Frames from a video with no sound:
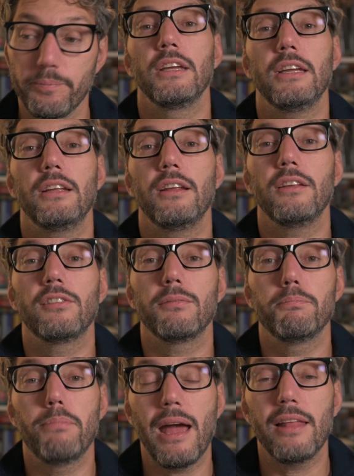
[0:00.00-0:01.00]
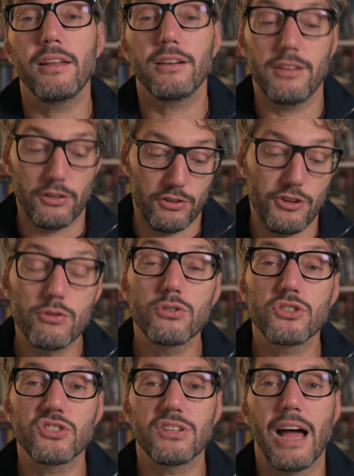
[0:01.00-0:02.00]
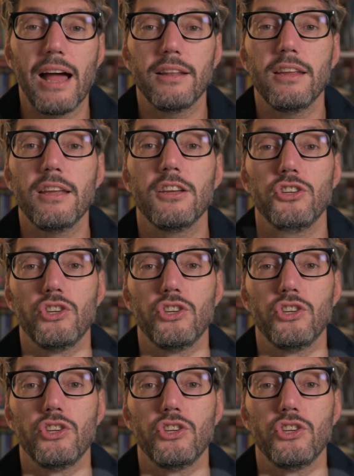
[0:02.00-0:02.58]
It is better that you study